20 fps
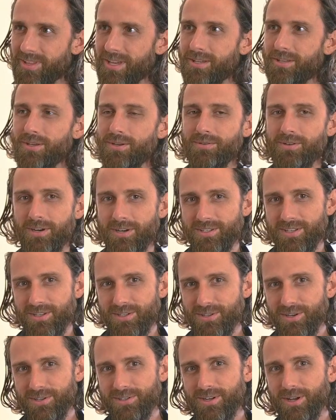Thank you. Nurses,
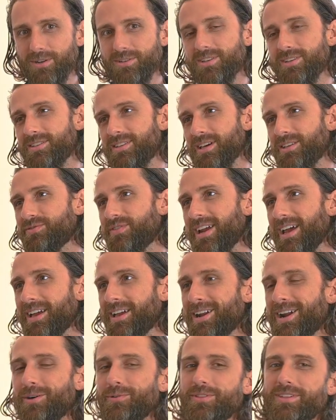nurse coaches, thanks for
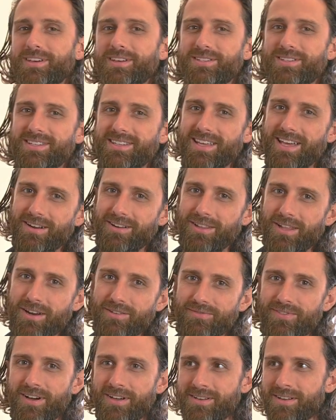hanging out with us. Had a lot of
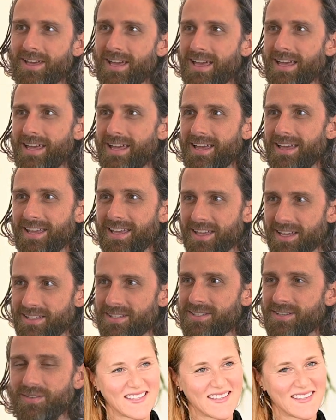fun and
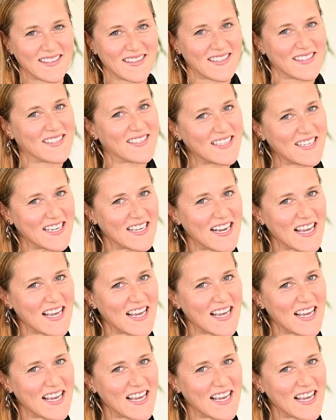see you see soon. See you